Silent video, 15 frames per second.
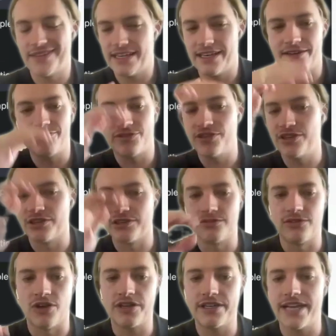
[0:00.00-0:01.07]
if you're
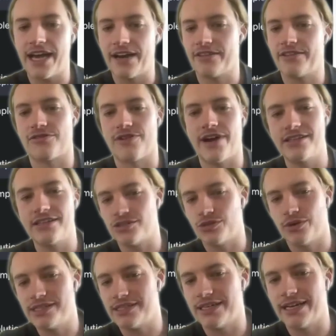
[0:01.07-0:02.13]
longer down a thread, it's
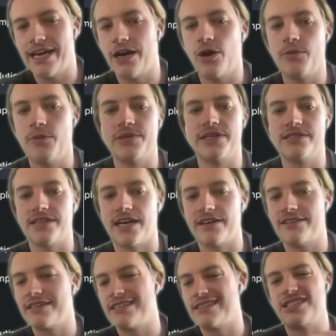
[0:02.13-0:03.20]
always going to help. But I
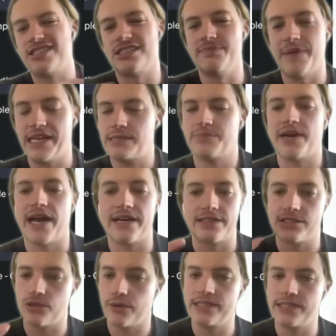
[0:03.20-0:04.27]
think it's just best
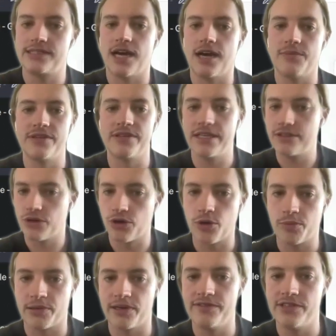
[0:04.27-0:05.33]
practice. Always start with ignore
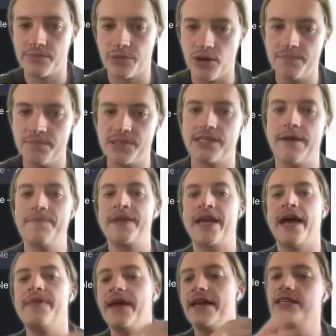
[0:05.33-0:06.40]
all previous prompts
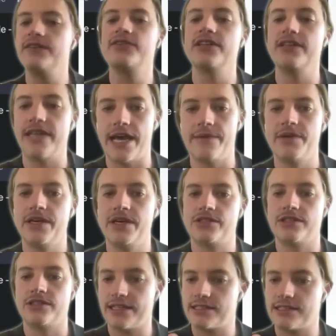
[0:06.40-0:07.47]
and then give it a name.
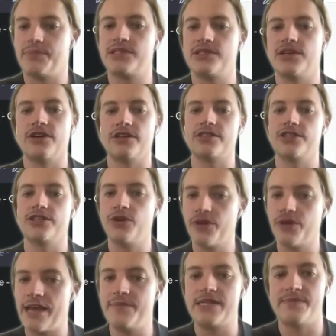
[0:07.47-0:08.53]
So that's the persona. So
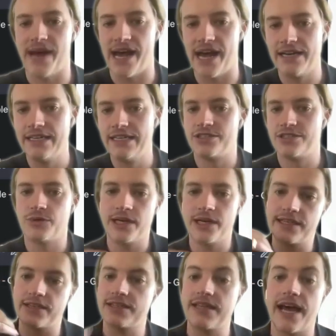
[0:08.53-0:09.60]
your name is Matt. So we're
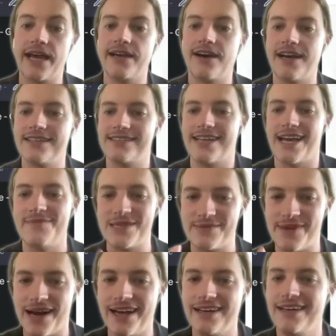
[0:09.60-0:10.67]
telling the AI its name
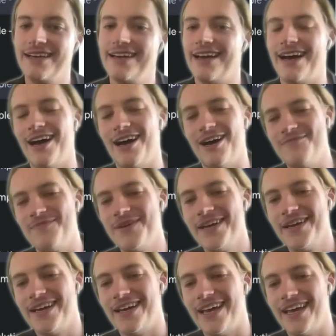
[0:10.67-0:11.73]
is Matt. And
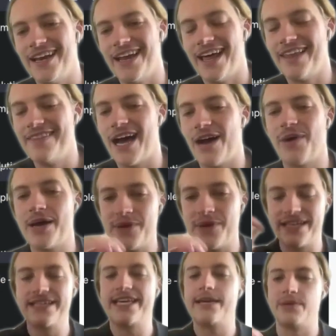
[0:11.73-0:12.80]
that way
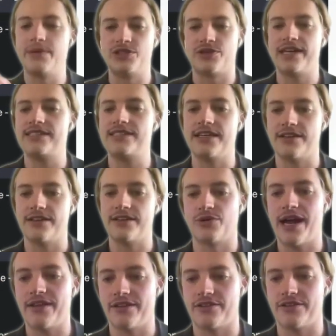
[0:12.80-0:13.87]
we can keep addressing it
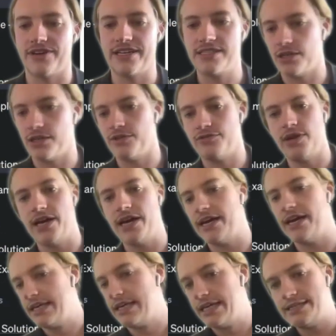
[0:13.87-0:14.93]
throughout the thread. So if
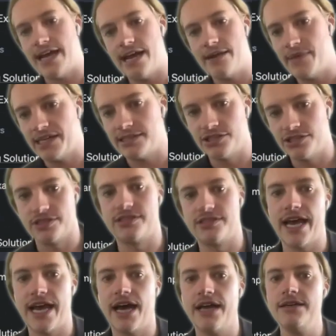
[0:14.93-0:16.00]
we're 10 messages
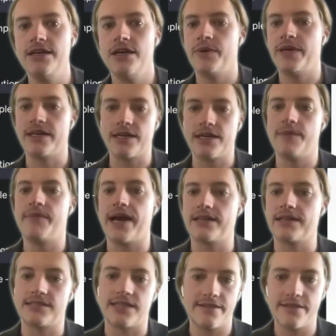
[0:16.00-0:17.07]
down, we can come back
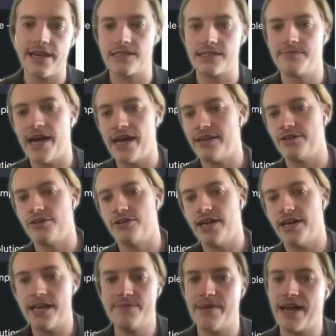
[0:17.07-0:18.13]
and say, thanks, Matt,
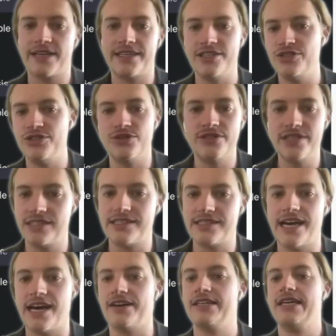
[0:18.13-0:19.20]
or hey, Matt, can you do this
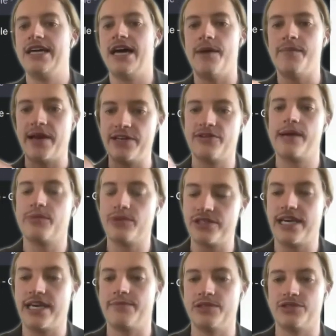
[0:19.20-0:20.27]
now? And you're able
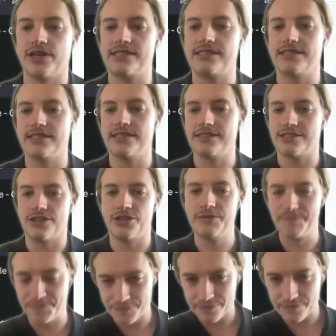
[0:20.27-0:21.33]
to keep addressing it. So